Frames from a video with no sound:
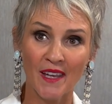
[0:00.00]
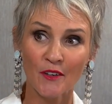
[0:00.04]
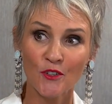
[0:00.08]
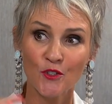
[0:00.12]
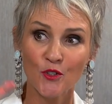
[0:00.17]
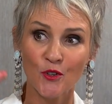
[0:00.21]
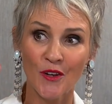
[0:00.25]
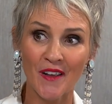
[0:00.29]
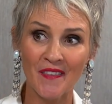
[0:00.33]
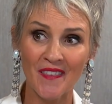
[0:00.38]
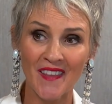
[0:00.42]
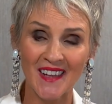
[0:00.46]

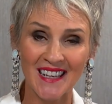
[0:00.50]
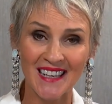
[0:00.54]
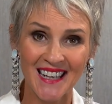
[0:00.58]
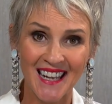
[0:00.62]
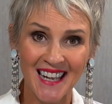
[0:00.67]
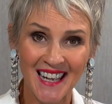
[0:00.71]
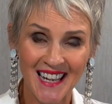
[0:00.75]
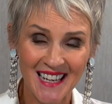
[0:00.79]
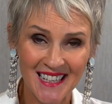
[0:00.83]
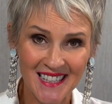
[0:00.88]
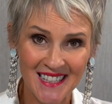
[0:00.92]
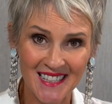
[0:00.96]
They're doing their
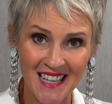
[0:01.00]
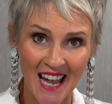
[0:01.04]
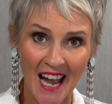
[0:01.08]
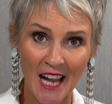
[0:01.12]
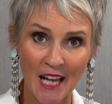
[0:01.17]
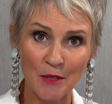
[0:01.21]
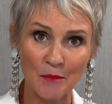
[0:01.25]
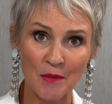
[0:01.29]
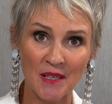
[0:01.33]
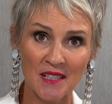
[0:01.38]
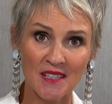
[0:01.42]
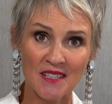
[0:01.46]

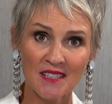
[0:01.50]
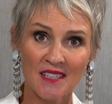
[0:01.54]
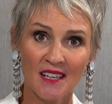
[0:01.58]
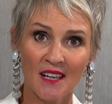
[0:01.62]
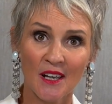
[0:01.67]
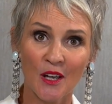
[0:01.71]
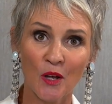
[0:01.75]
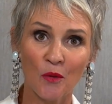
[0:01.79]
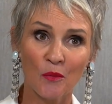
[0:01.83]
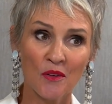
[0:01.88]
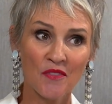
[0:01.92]
assignments